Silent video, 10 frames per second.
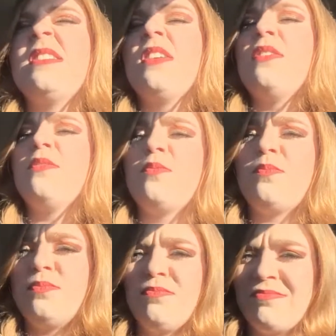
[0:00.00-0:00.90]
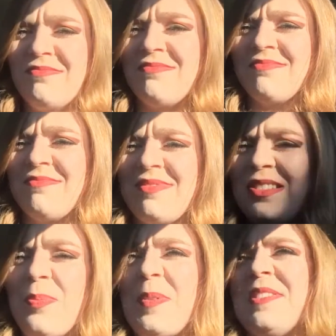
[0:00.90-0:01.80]
also
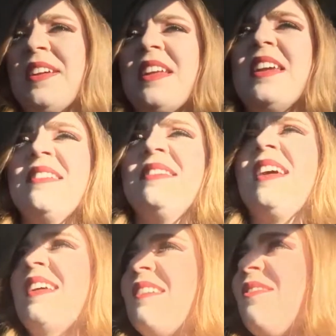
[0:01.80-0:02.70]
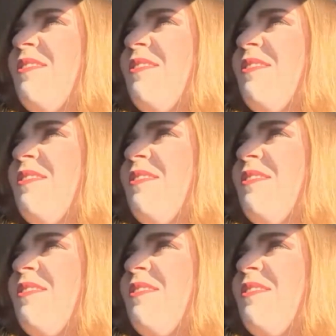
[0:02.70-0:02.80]
super sunny, like,